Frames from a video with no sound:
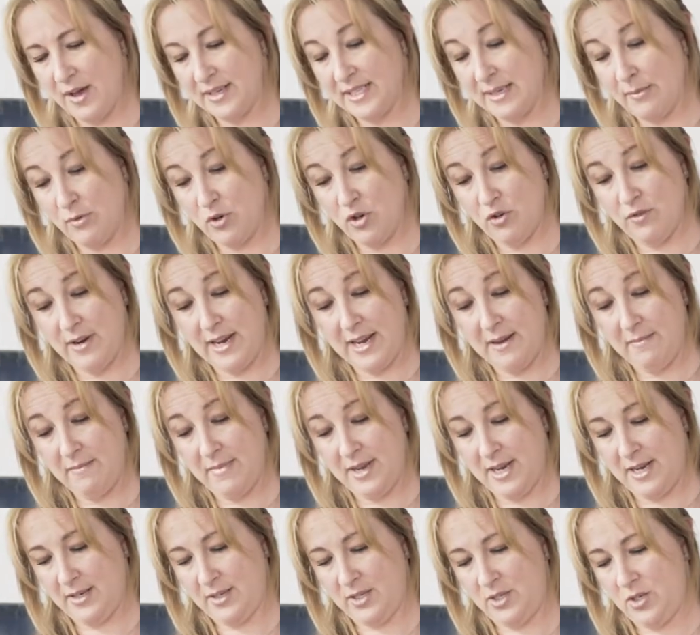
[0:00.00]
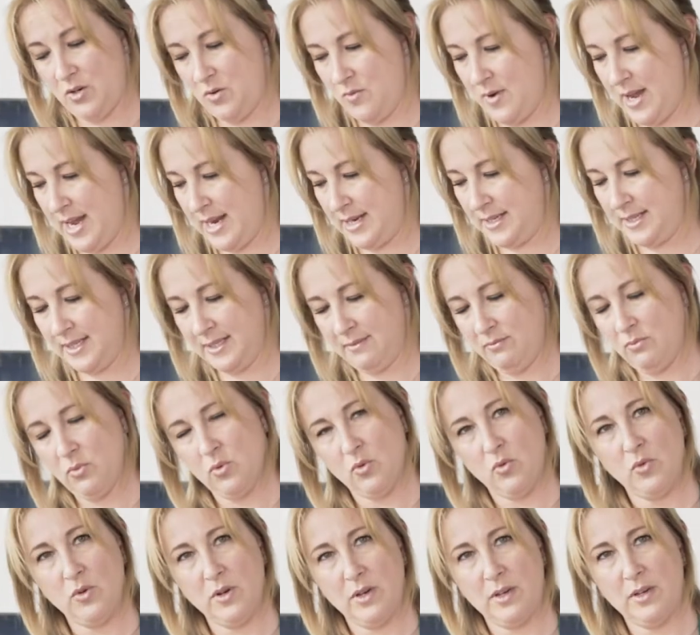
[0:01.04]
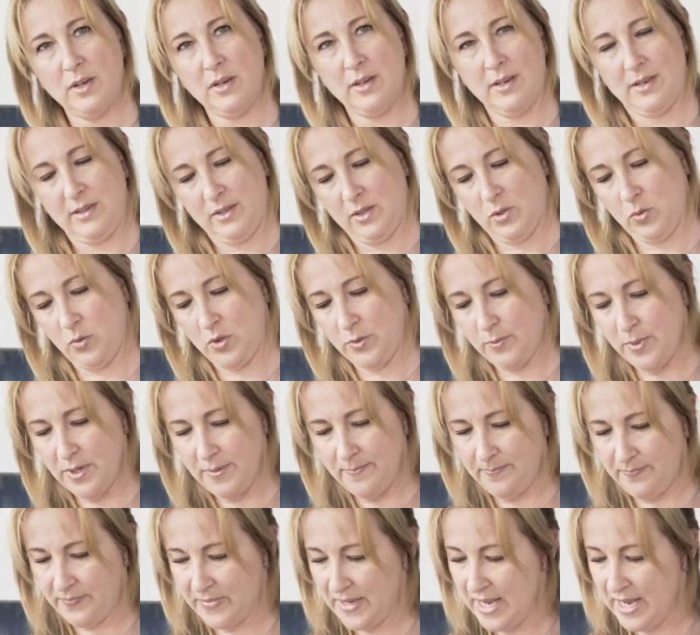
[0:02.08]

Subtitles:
double cream into a small saucepan,